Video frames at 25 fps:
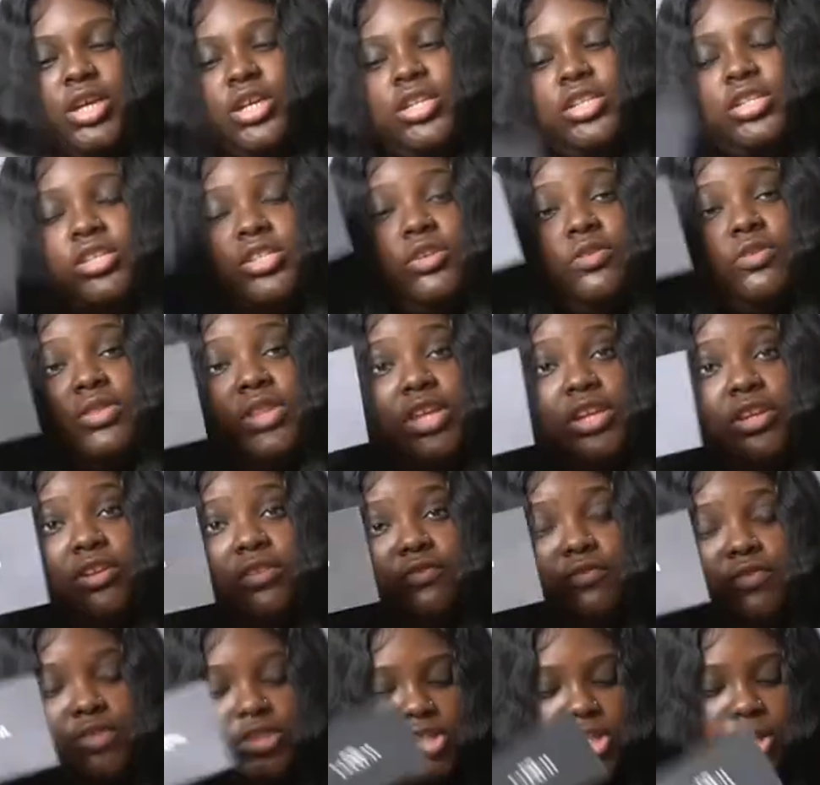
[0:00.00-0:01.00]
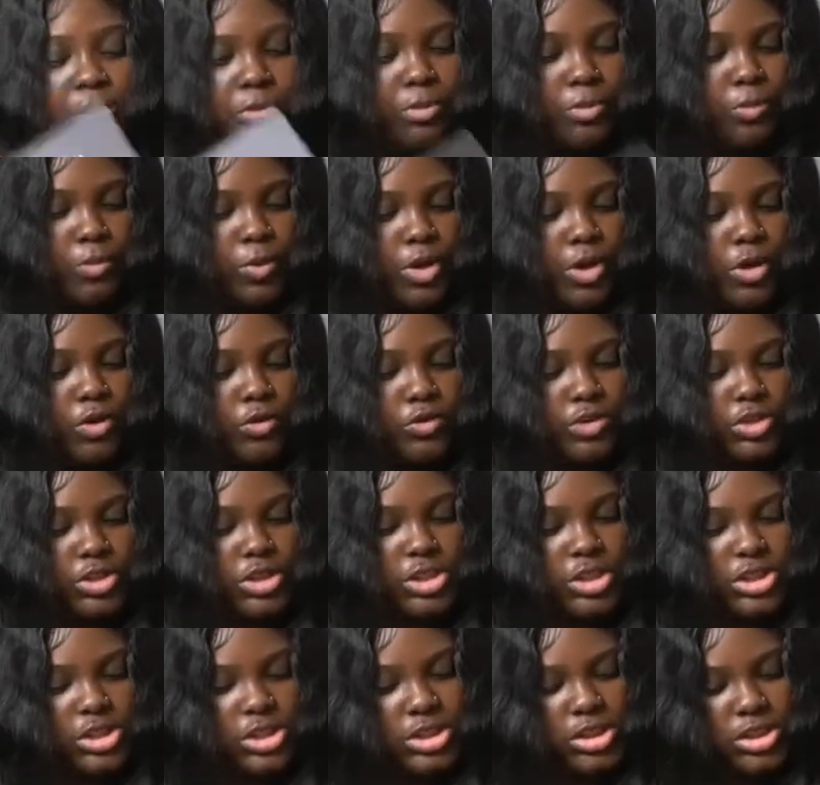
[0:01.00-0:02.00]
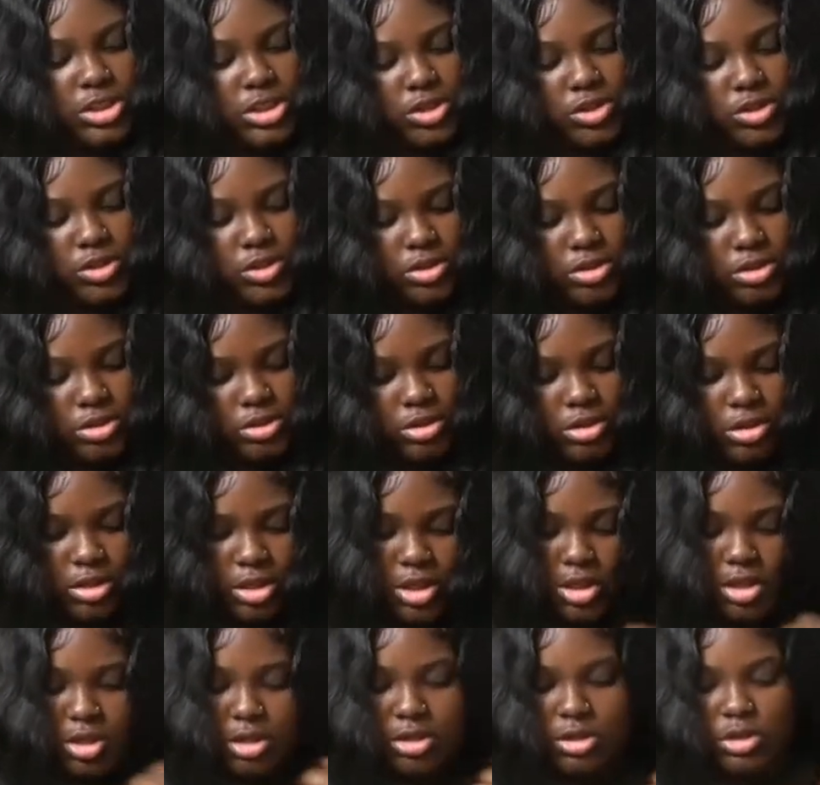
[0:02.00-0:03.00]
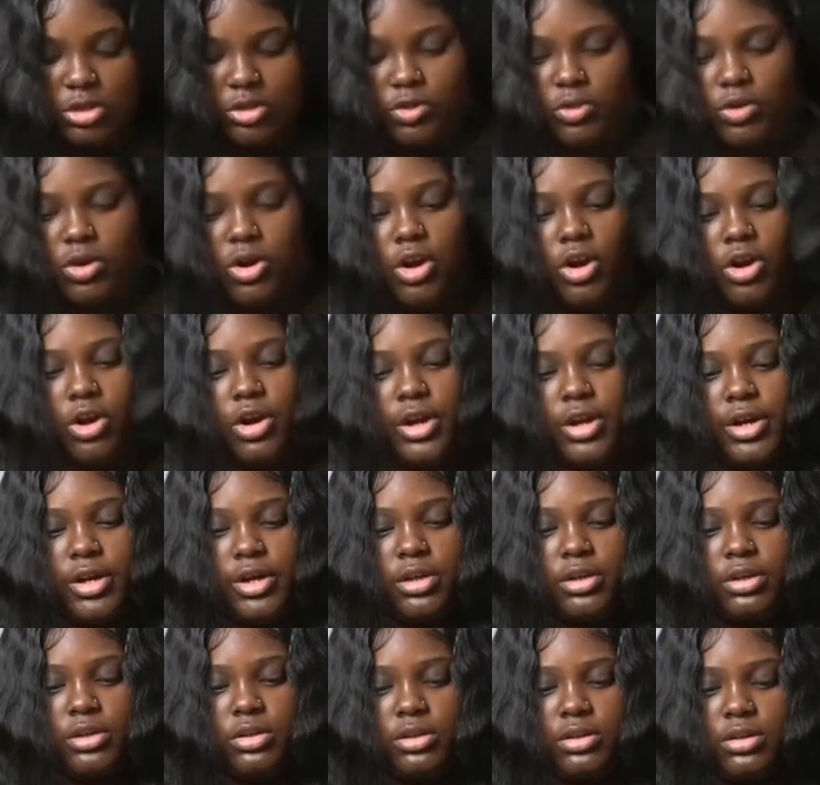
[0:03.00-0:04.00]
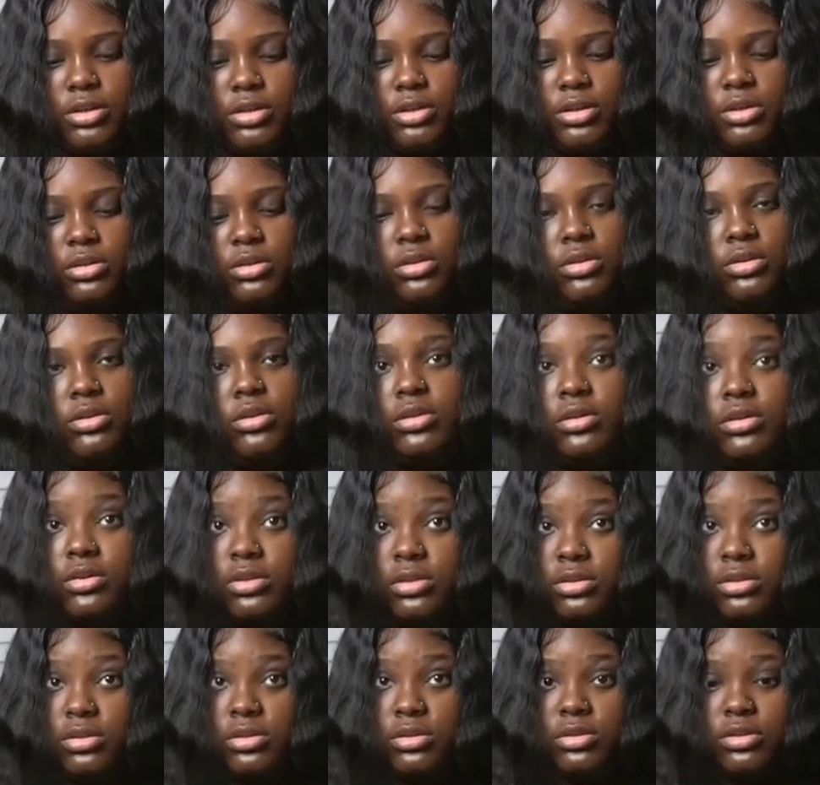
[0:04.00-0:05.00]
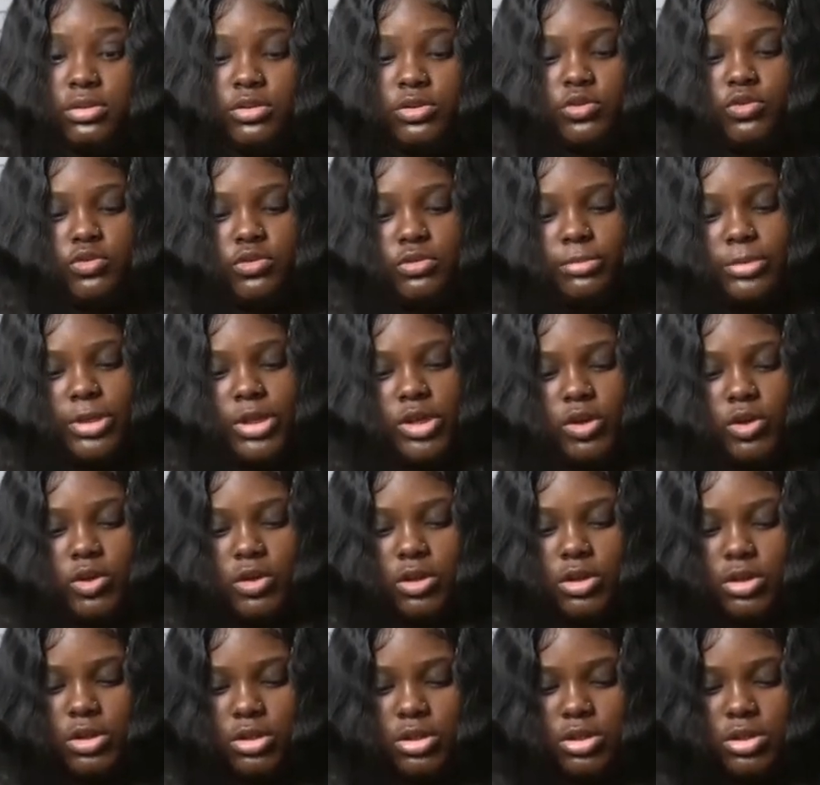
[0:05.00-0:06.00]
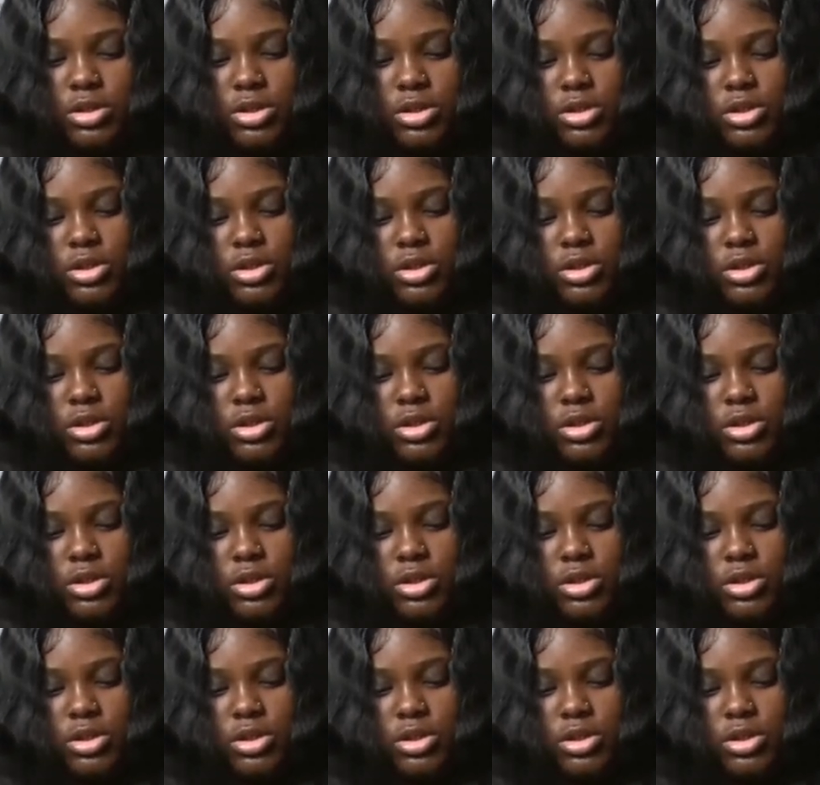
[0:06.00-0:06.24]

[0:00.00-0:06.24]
So thank you for shopping with Coach. Little card. Excuse my dogs.